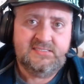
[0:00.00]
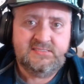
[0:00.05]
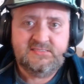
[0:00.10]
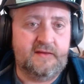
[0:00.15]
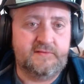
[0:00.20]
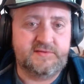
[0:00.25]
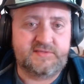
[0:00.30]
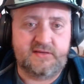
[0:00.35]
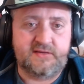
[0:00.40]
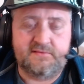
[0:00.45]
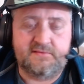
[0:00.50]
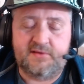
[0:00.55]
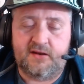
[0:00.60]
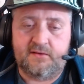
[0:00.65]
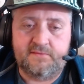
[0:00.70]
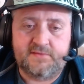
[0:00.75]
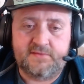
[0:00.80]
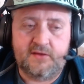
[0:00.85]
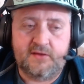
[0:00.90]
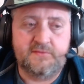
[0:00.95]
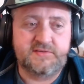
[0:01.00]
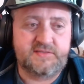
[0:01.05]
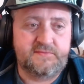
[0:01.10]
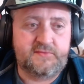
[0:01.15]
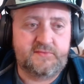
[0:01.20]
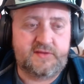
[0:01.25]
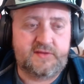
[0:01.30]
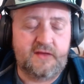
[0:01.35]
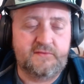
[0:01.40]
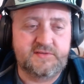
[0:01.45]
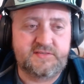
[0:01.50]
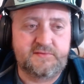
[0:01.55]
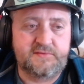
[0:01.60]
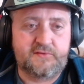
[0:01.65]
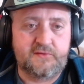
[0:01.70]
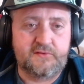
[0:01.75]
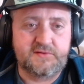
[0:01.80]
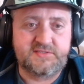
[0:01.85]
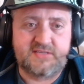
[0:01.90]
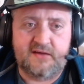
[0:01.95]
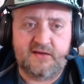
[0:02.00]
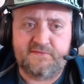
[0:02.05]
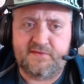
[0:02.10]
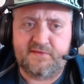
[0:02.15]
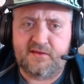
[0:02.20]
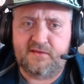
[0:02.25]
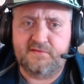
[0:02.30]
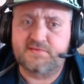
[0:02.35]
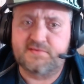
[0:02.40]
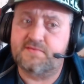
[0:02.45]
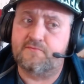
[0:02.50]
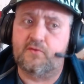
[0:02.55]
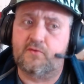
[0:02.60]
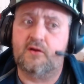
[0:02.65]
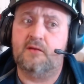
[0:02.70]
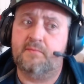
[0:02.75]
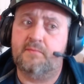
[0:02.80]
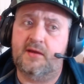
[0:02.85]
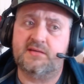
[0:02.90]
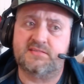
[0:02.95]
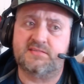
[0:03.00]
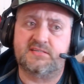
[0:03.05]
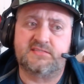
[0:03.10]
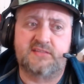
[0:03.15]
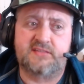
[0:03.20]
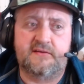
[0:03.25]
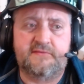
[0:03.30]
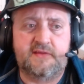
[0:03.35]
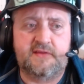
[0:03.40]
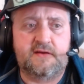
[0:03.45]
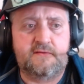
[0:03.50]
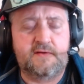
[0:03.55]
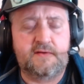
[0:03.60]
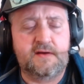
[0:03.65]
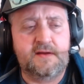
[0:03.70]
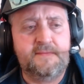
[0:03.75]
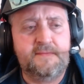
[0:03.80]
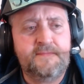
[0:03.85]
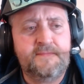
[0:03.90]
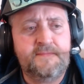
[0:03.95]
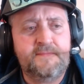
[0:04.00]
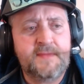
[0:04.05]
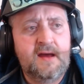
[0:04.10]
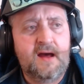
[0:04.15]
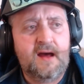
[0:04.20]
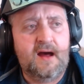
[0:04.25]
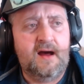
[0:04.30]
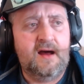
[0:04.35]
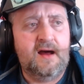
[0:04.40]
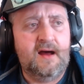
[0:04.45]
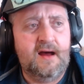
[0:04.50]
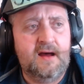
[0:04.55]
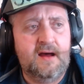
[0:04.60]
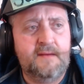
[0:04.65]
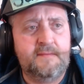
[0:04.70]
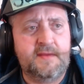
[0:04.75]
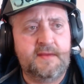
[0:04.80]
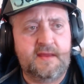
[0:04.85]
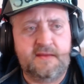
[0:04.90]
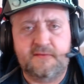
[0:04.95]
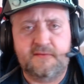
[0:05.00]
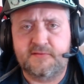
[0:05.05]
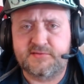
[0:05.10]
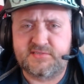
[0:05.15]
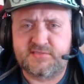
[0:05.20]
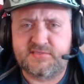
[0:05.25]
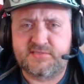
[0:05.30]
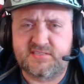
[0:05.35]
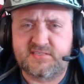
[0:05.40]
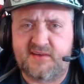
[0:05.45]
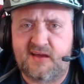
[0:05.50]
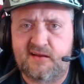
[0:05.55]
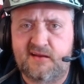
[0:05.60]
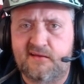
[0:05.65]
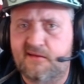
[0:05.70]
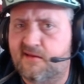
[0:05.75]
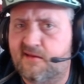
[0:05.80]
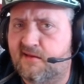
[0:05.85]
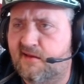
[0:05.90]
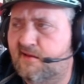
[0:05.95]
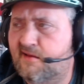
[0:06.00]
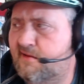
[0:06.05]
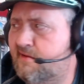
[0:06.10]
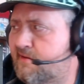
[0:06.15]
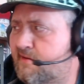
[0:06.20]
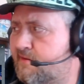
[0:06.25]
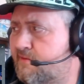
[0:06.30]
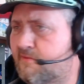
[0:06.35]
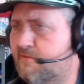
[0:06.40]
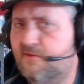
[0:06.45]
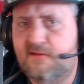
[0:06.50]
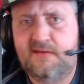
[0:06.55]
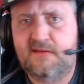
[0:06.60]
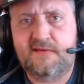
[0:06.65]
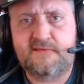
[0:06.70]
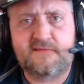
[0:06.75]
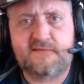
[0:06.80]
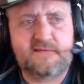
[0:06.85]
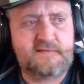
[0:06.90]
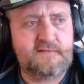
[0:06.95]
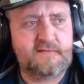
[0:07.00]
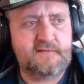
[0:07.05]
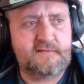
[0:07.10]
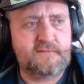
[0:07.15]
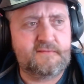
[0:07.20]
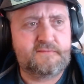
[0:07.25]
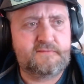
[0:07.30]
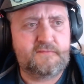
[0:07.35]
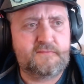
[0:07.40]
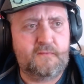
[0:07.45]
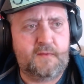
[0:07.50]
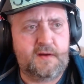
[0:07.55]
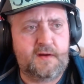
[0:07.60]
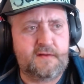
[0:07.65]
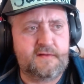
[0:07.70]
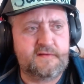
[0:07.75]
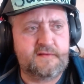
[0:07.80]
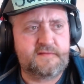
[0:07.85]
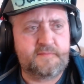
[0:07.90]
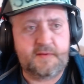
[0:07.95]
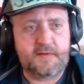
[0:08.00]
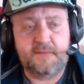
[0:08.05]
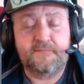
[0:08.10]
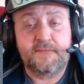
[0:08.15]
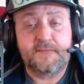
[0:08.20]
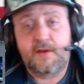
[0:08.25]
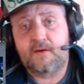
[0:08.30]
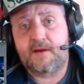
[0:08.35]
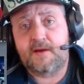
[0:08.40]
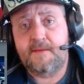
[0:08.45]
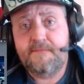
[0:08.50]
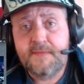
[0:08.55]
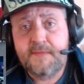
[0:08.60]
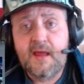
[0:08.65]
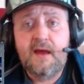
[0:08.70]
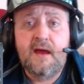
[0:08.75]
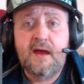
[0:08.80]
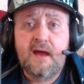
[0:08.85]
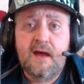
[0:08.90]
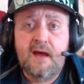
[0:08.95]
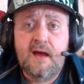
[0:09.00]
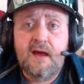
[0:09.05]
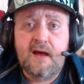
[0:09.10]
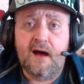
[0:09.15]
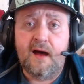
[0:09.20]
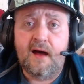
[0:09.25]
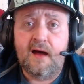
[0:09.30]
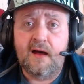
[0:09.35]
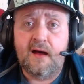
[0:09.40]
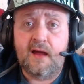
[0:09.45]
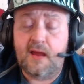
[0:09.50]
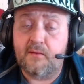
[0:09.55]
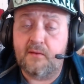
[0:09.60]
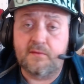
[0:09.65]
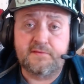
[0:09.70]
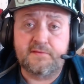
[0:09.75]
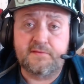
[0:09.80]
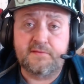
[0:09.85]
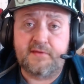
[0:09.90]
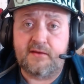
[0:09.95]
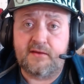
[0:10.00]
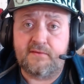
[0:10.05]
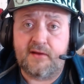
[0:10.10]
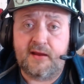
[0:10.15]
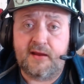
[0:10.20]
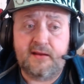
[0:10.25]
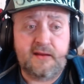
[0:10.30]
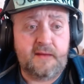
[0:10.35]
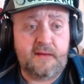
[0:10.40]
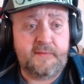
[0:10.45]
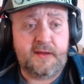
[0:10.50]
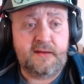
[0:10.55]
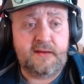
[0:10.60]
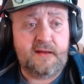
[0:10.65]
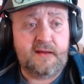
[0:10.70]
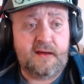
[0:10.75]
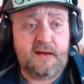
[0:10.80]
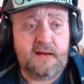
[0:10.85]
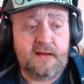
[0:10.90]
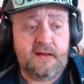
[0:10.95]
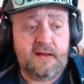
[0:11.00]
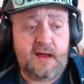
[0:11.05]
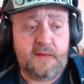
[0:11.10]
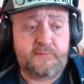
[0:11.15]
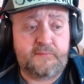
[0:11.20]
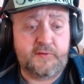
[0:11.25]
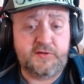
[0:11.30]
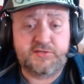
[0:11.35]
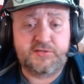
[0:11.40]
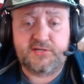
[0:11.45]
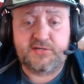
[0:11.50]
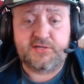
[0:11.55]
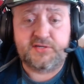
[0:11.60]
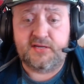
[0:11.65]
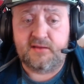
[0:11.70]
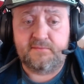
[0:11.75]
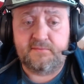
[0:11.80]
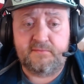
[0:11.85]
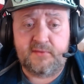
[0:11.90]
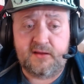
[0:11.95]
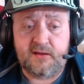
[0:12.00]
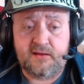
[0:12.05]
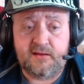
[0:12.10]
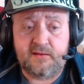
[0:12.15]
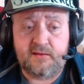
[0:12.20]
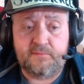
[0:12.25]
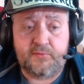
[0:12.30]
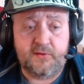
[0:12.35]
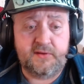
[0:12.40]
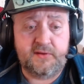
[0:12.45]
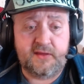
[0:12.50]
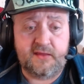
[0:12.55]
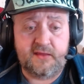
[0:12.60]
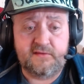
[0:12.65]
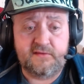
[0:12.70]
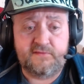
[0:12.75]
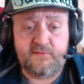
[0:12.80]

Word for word: it was you know there was some there was some cool stuff in there. There was some really amazing stuff in there, really. Um, and then there was just some kind of like I don't know why that's the weirdest, but okay. Uh, hey, we'll take it, right? I mean, uh, I appreciate them uh, putting together this